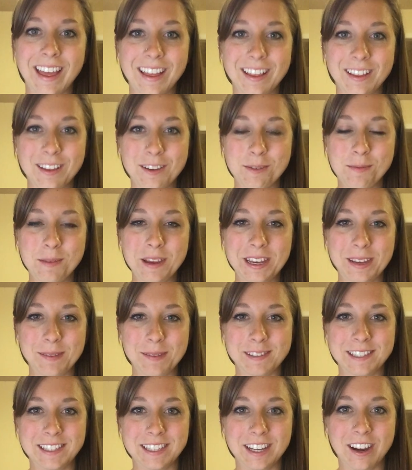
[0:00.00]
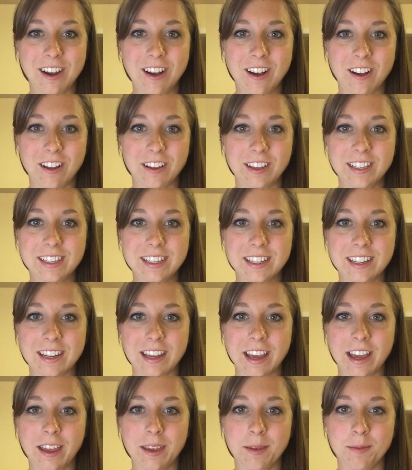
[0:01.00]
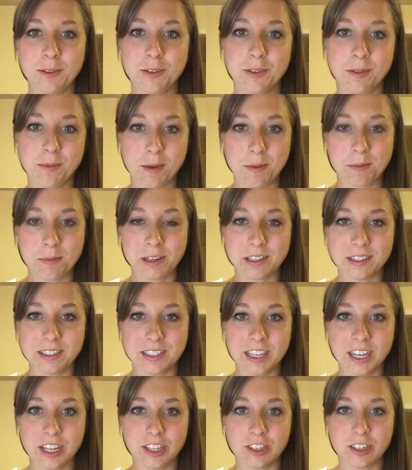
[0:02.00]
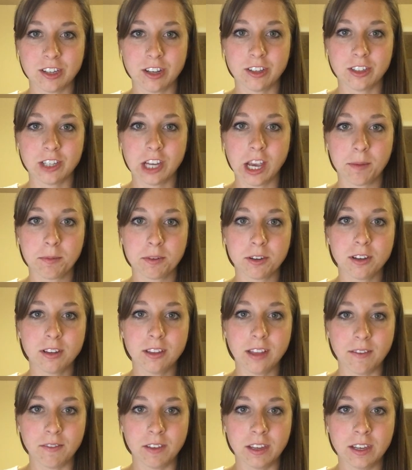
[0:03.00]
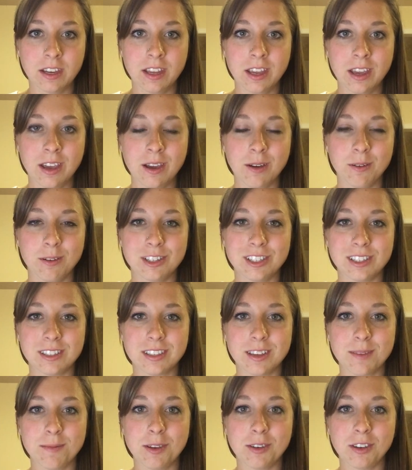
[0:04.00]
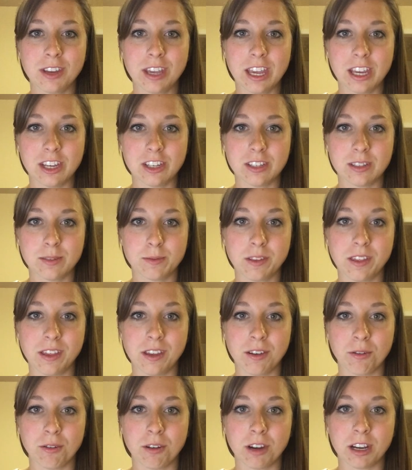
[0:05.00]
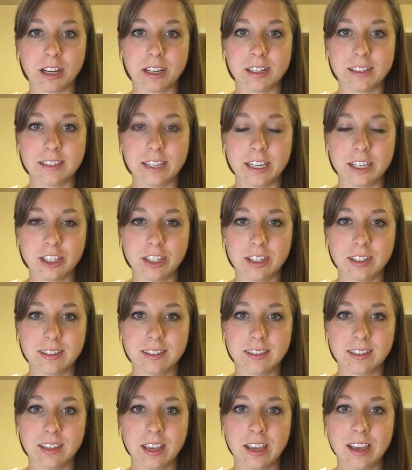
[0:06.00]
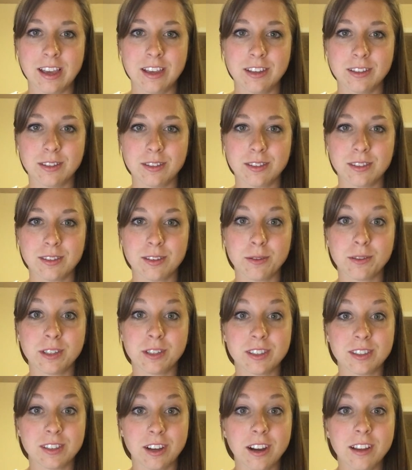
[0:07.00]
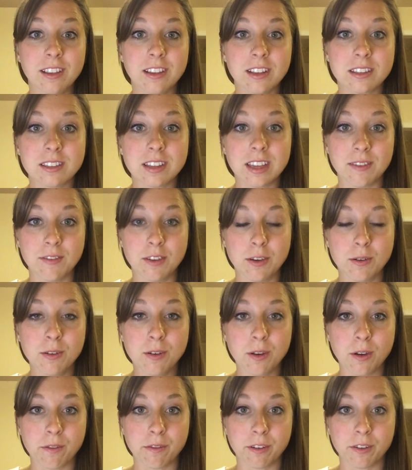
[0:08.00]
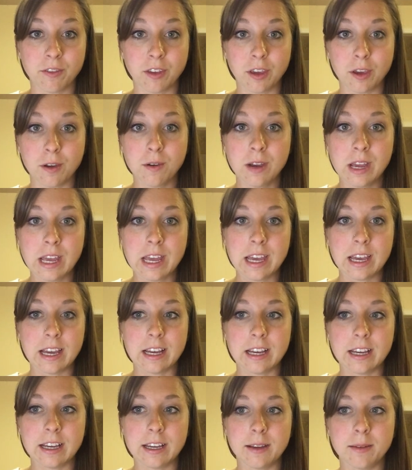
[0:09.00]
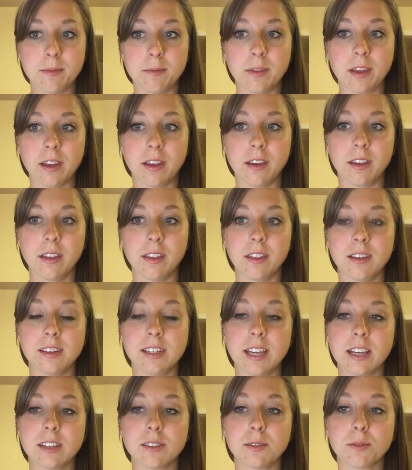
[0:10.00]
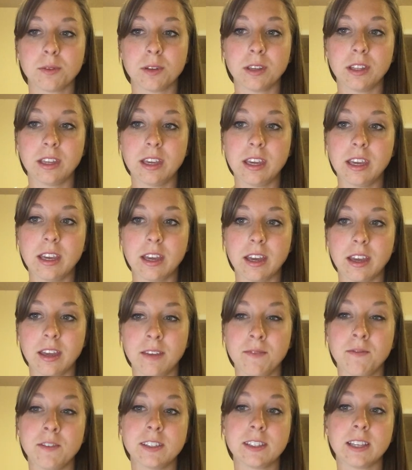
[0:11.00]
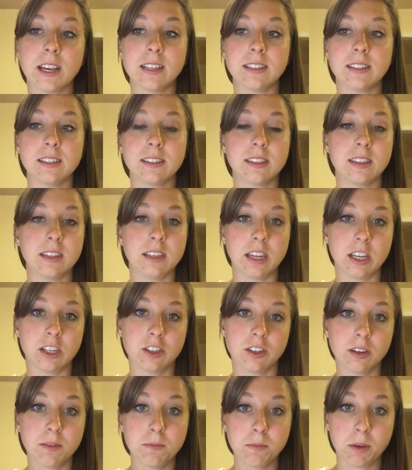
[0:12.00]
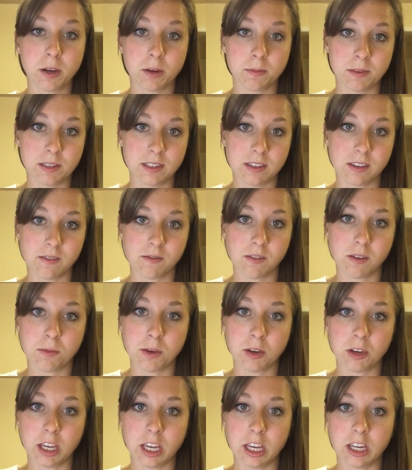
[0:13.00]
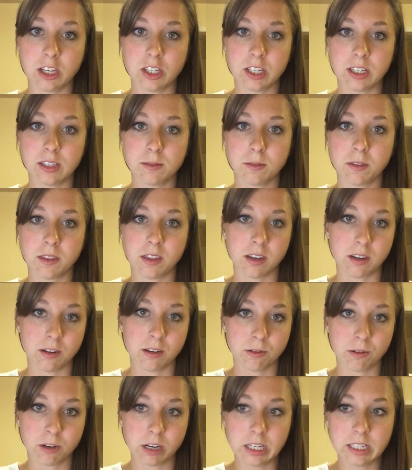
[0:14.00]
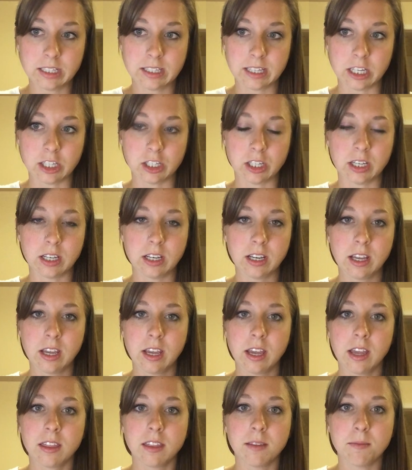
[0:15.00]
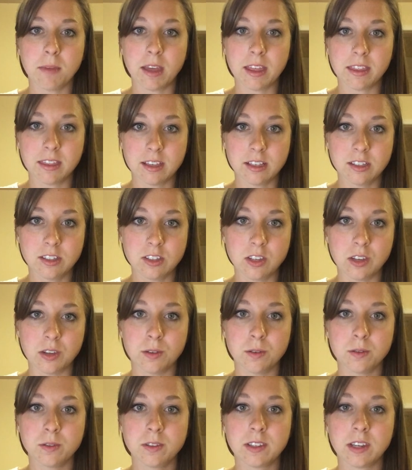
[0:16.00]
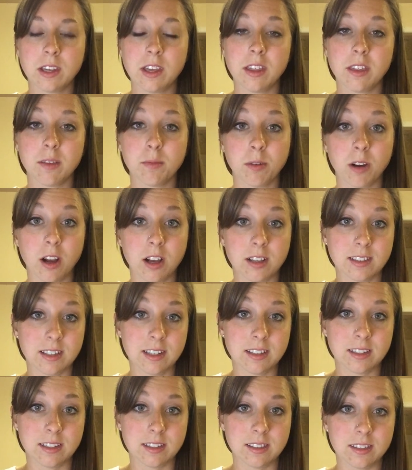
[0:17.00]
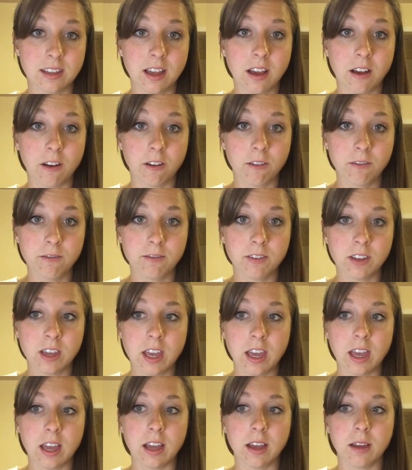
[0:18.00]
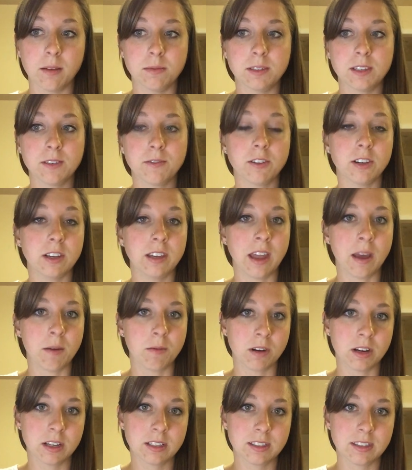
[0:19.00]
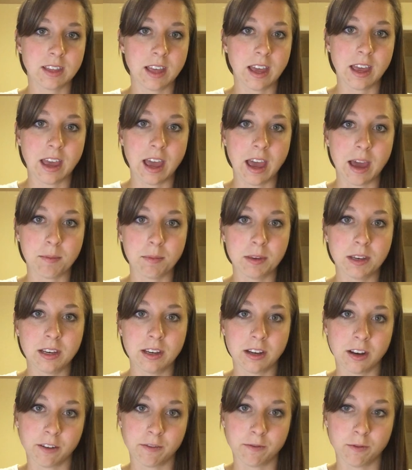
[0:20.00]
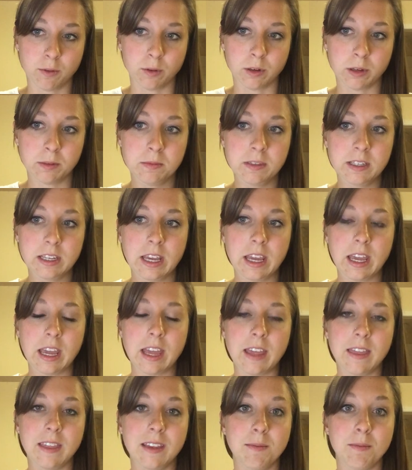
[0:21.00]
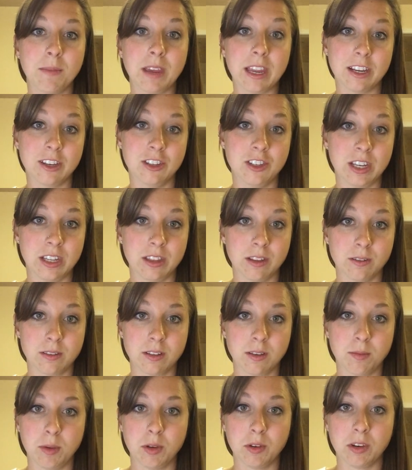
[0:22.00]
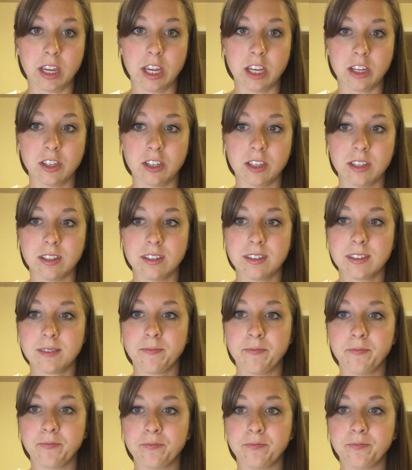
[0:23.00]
Hello, my name is Sarah Holland, and I am doing my presentation on Chapter 11, which is Communications Within Organizations. So to start, let's give you an overview. The text really emphasizes the nature and purpose of communications within an organization, the methods used, the process itself, different networks that happen and are formed, and then managing those communications.